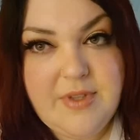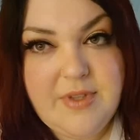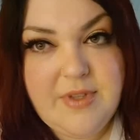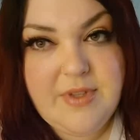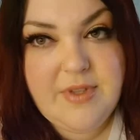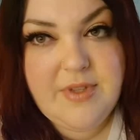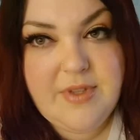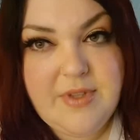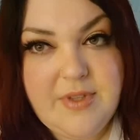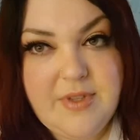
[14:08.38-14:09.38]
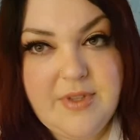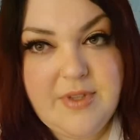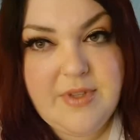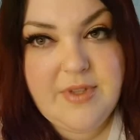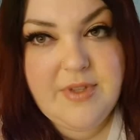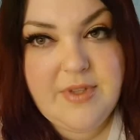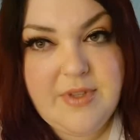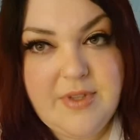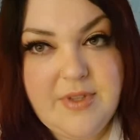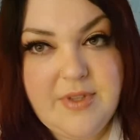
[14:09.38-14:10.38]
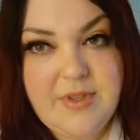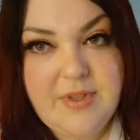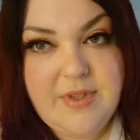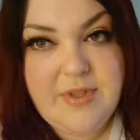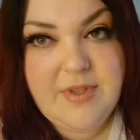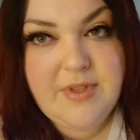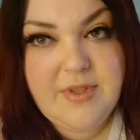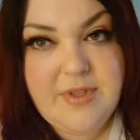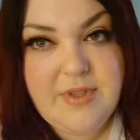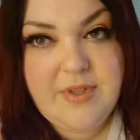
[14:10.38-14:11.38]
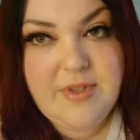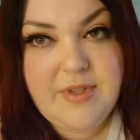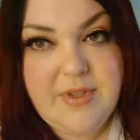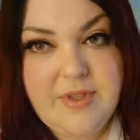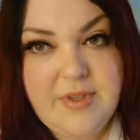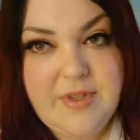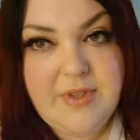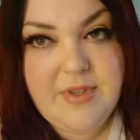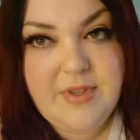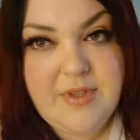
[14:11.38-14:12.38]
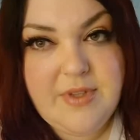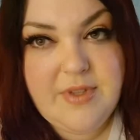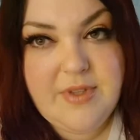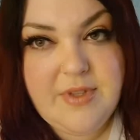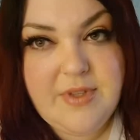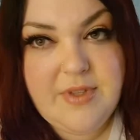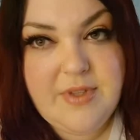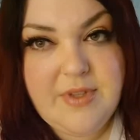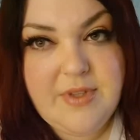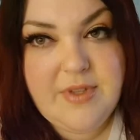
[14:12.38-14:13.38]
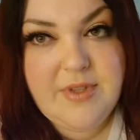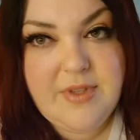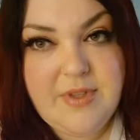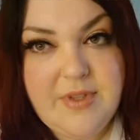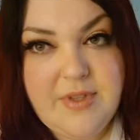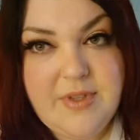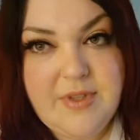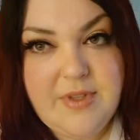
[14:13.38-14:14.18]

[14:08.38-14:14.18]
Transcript: (silent)